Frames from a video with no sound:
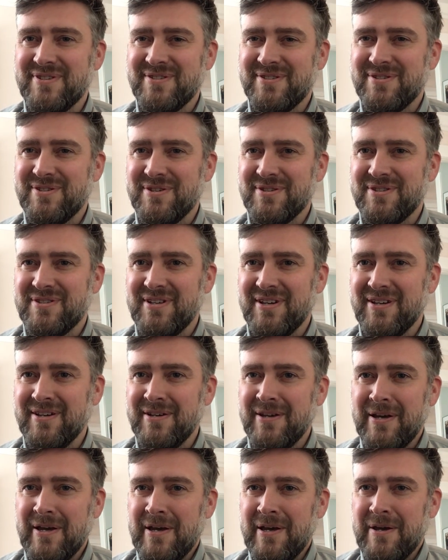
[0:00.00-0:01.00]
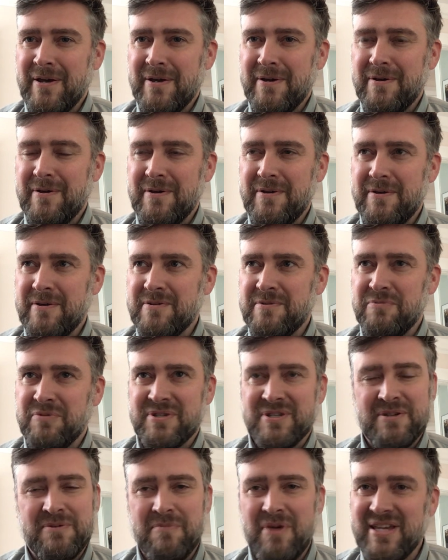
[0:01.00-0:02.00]
It's just a it
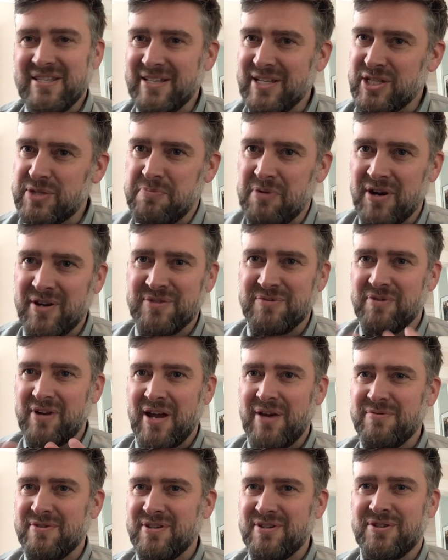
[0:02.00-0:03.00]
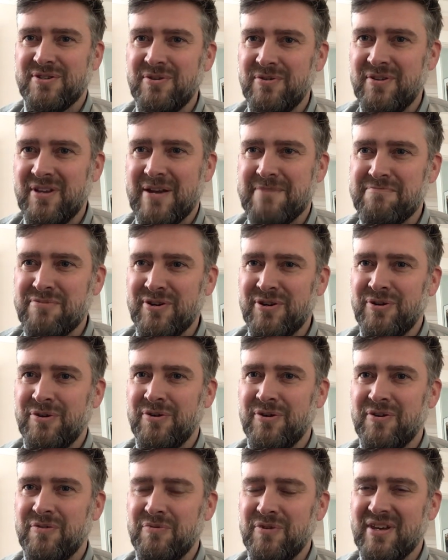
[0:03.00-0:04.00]
was an amazing experience when I was a student at
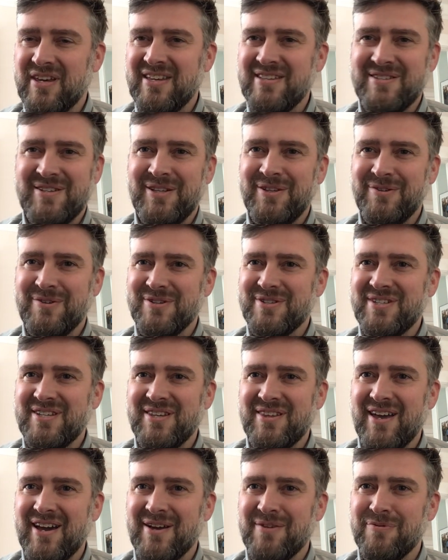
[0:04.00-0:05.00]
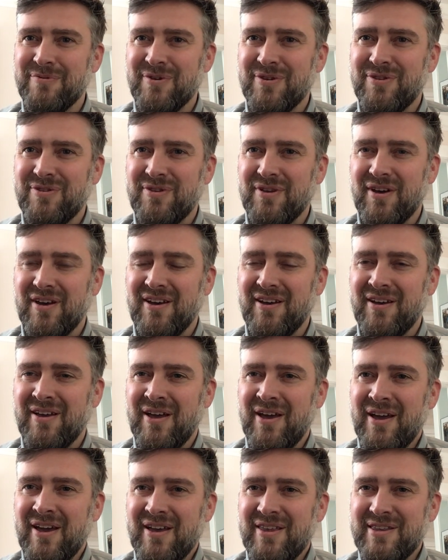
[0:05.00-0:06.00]
Purdue, and we continue to see that with uh,
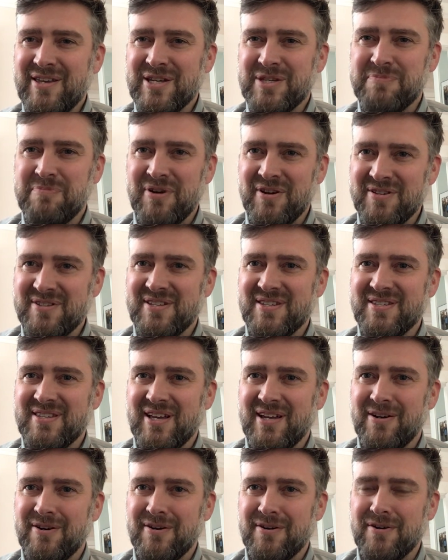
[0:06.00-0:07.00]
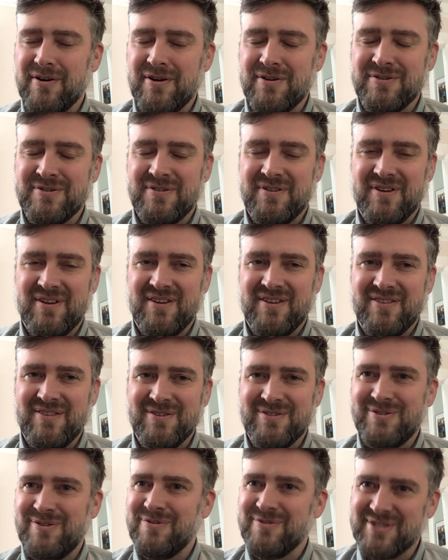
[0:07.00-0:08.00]
the experiences that our, our uh,
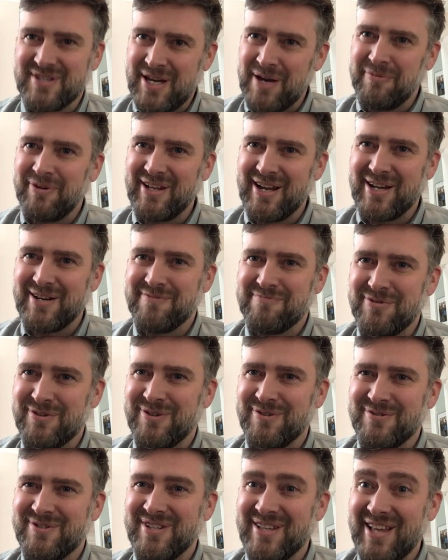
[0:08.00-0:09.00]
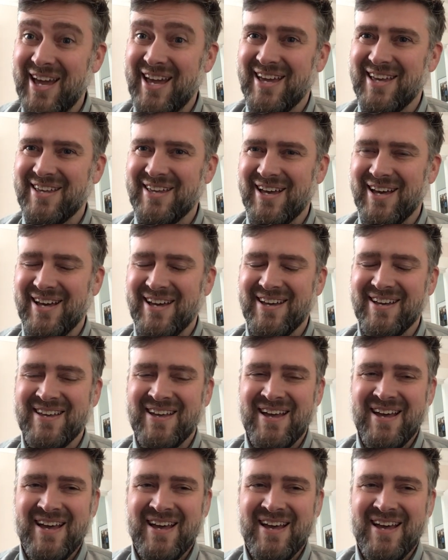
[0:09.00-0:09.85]
the students coming out of Purdue today uh,